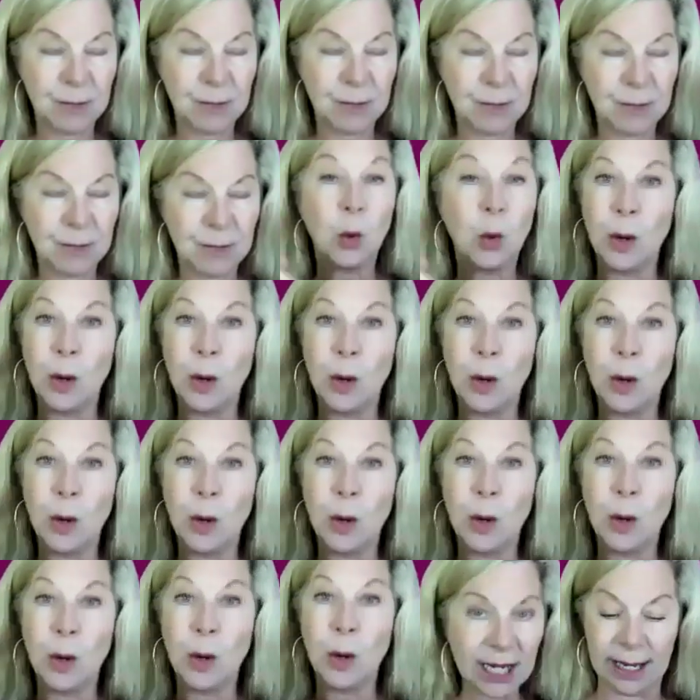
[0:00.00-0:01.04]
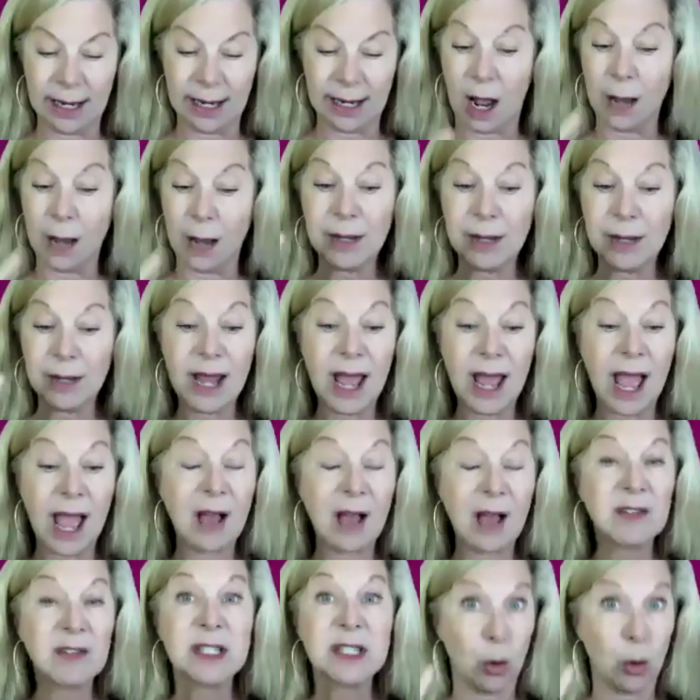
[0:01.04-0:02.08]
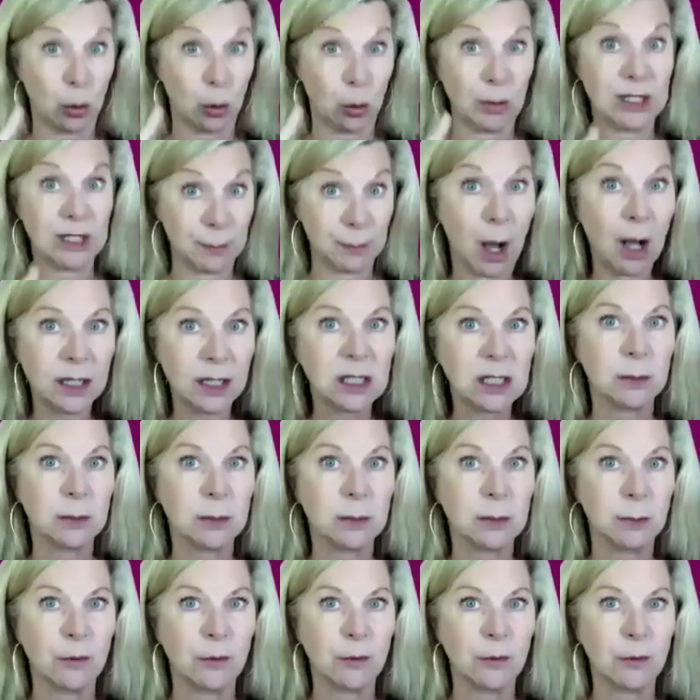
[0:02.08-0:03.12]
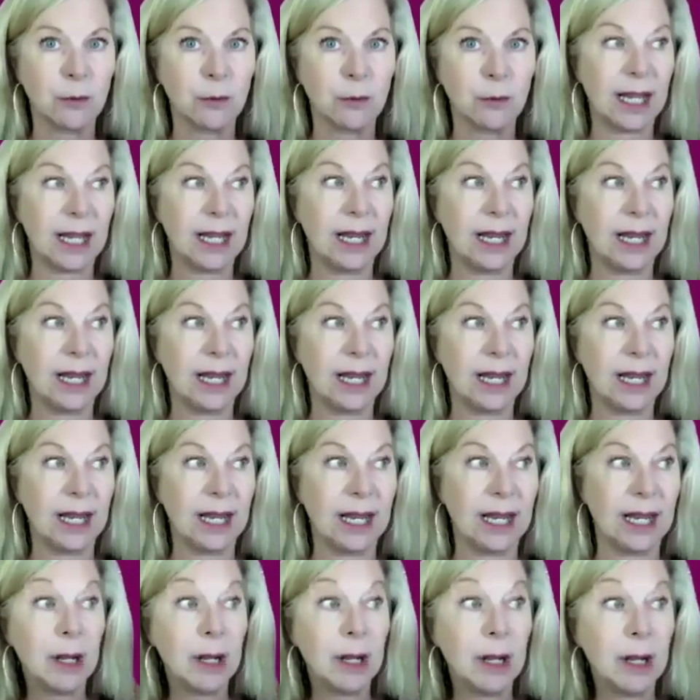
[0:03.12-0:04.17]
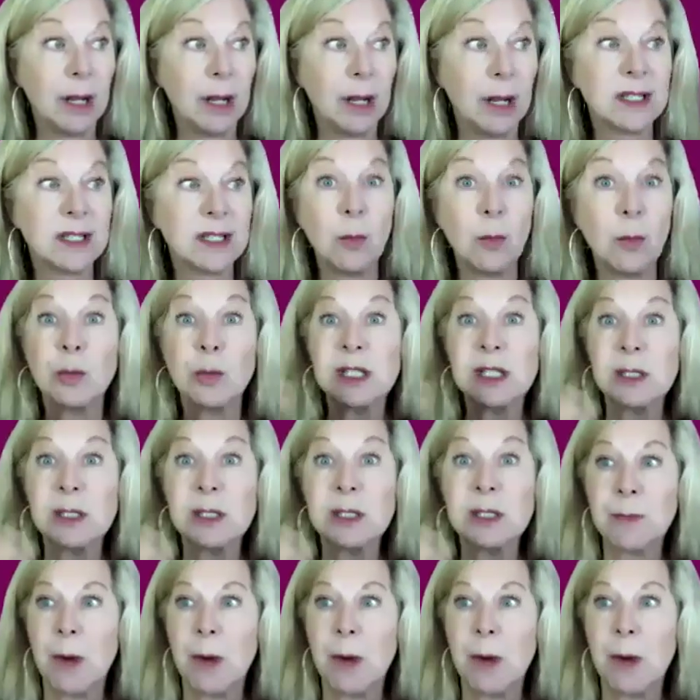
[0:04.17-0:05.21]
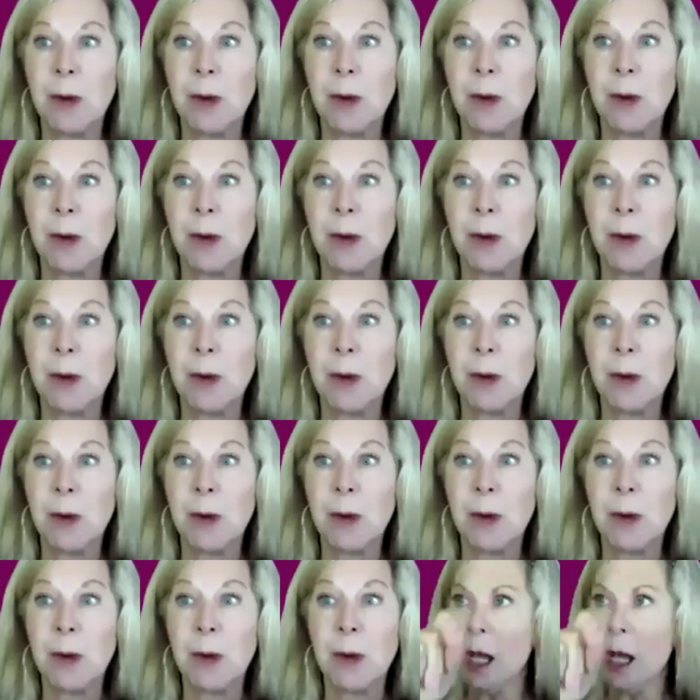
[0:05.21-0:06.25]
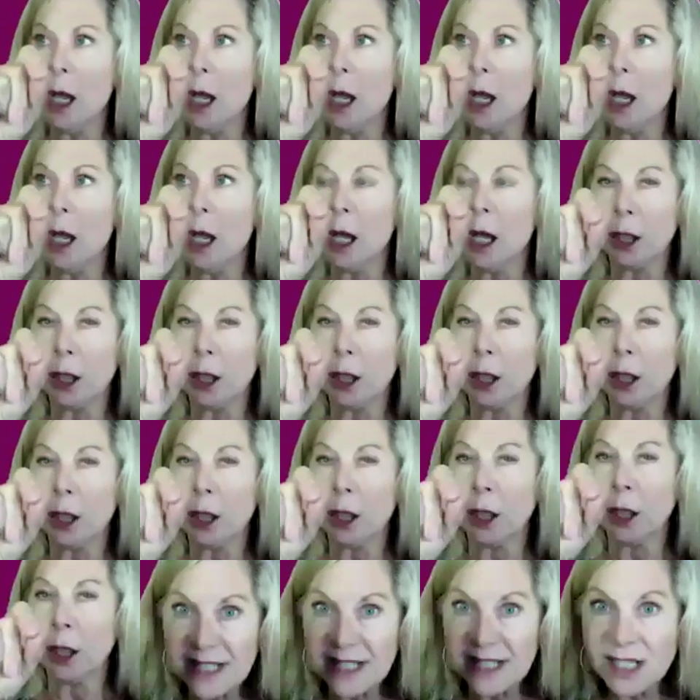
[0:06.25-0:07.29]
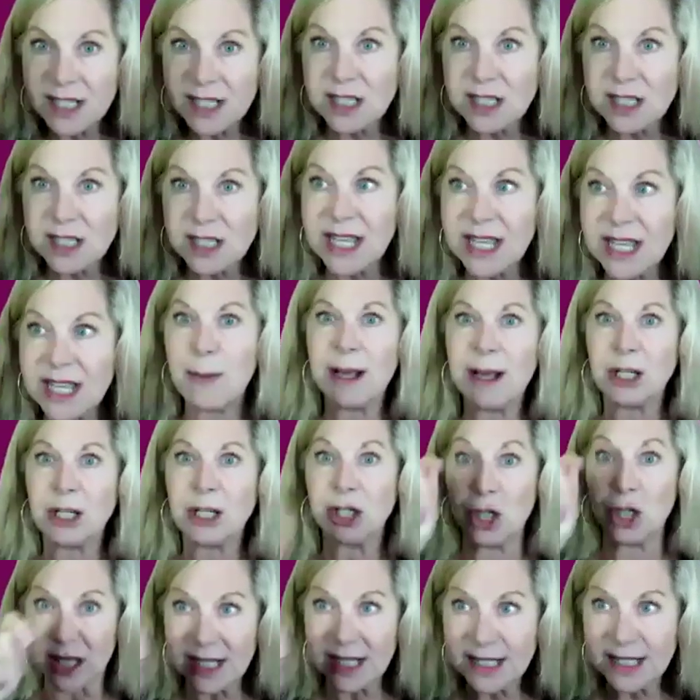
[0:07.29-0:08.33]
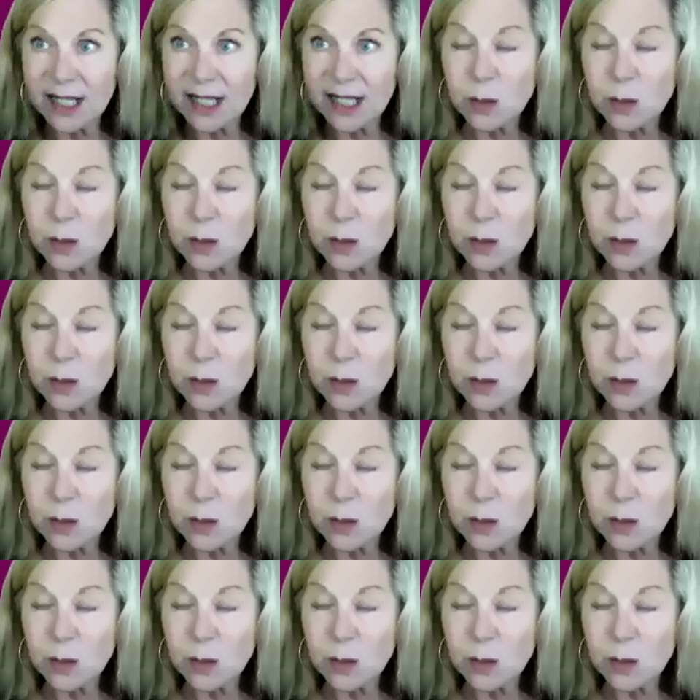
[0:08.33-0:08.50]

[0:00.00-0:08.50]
I'm going to be checking it. I'm going to have someone responsible for checking it. I'm going to have someone responsible for logging. This is the inspection.